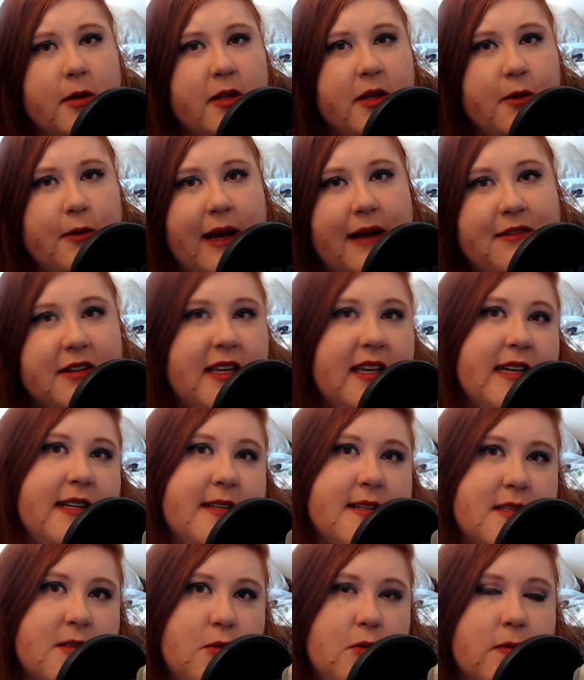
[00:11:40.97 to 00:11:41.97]
you have a kid
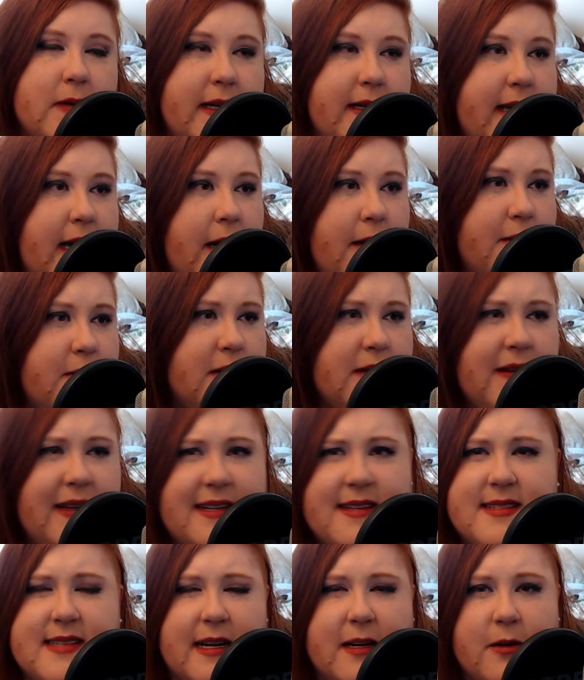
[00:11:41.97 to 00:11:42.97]
in school right now. They're in
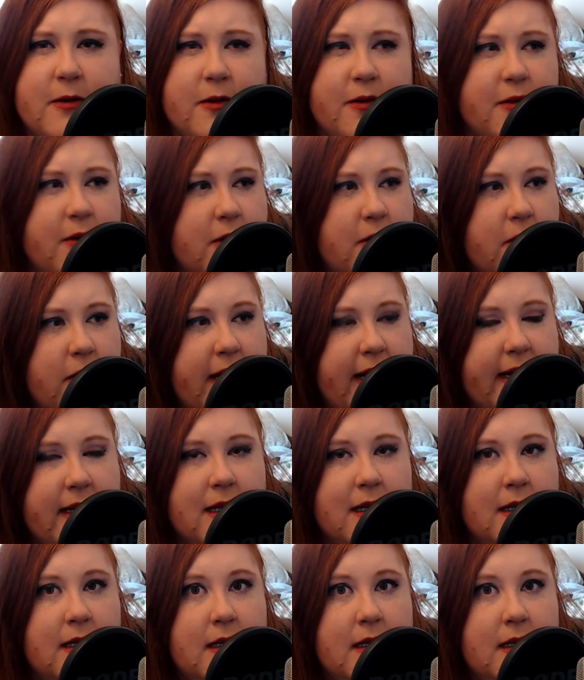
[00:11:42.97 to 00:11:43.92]
like second or third grade.